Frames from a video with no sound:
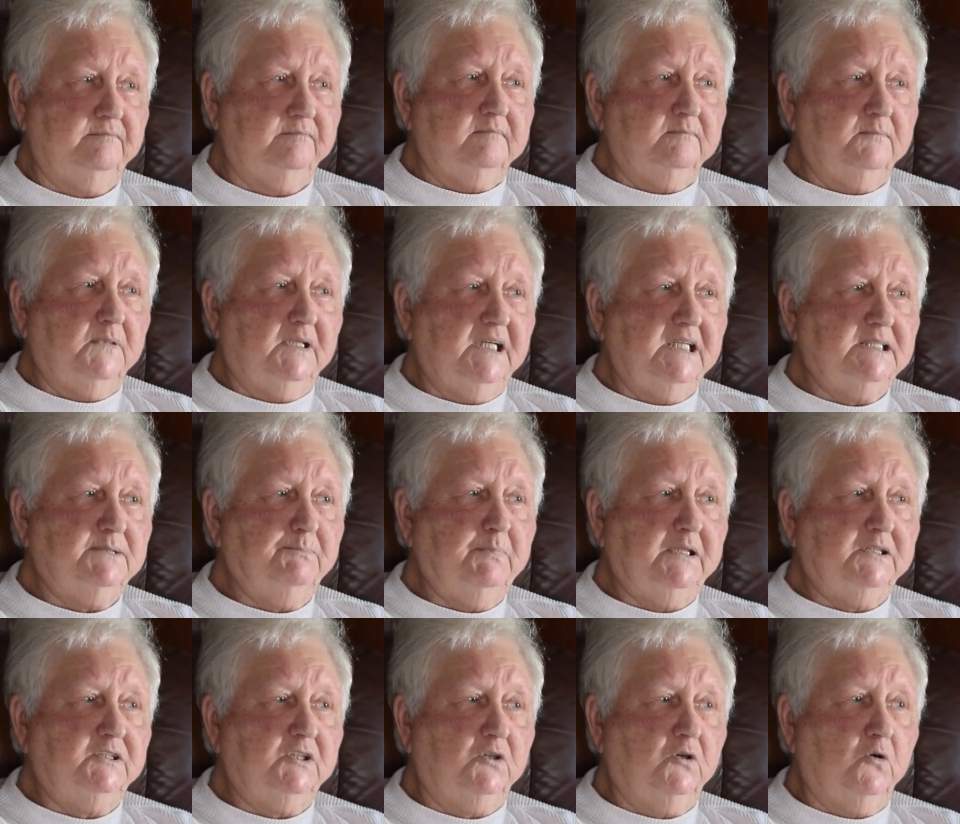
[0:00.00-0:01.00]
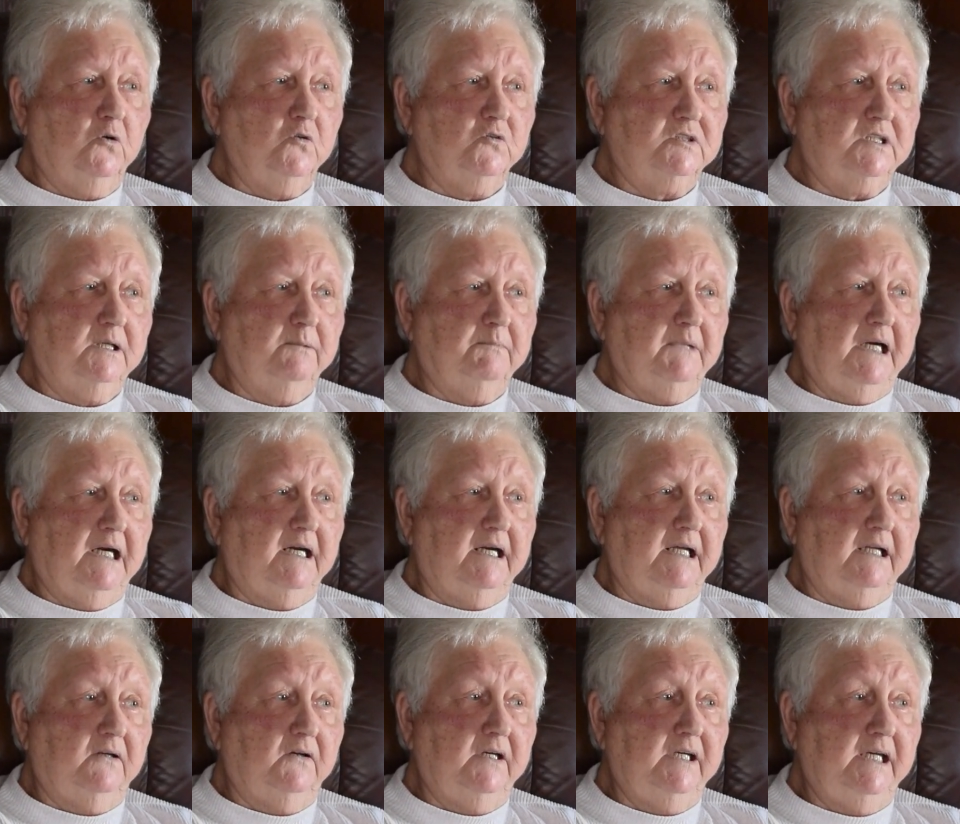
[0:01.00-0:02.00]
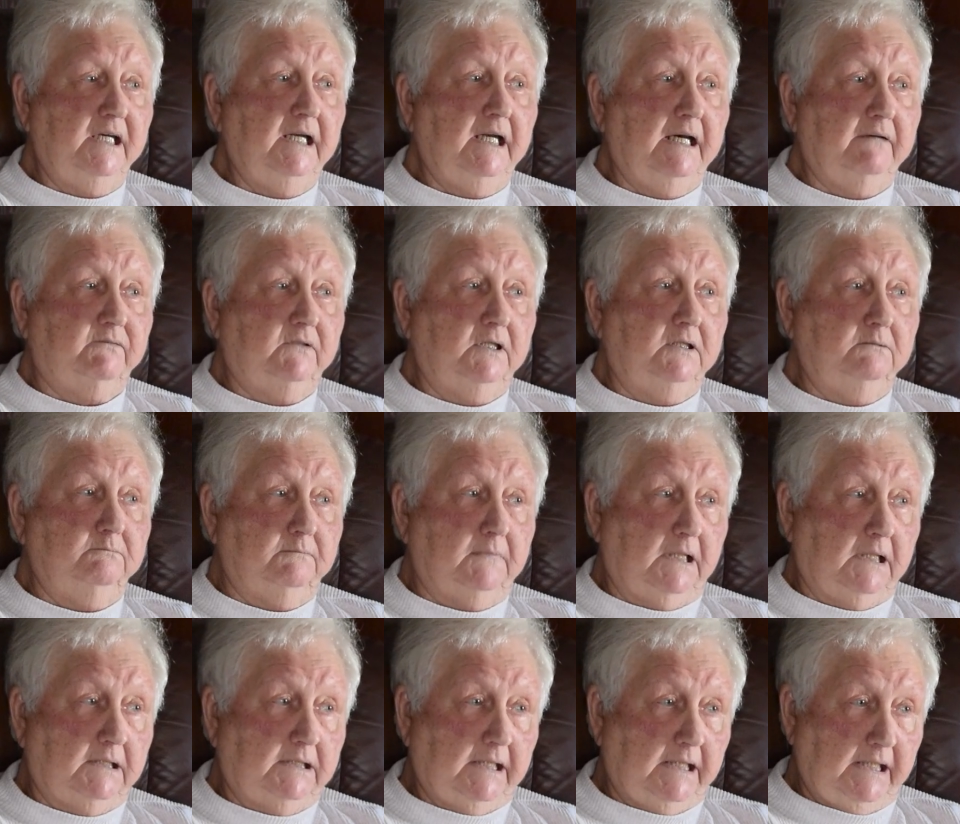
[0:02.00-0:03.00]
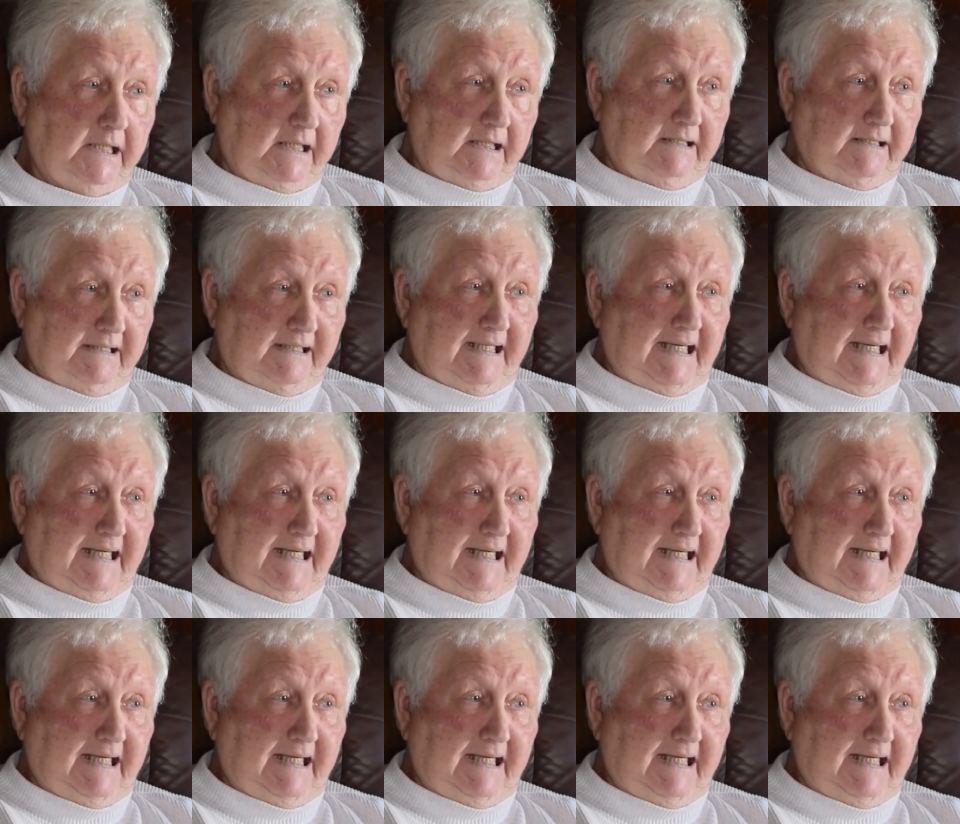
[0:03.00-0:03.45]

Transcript: Well, that's a bunch of girls come down that night. He left home, I'll tell you.